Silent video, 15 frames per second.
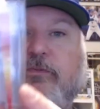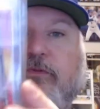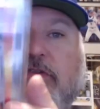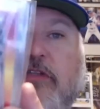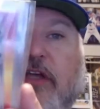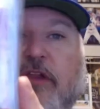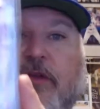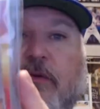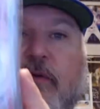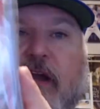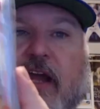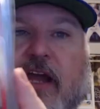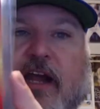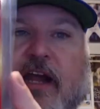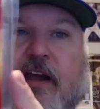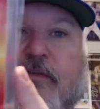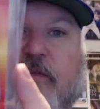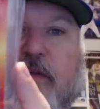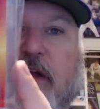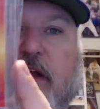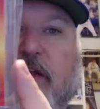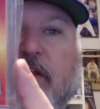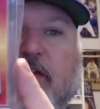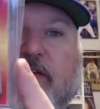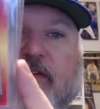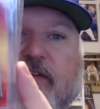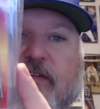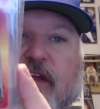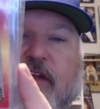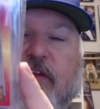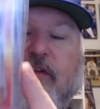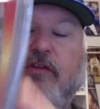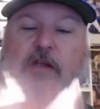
Another one I have. Now this is a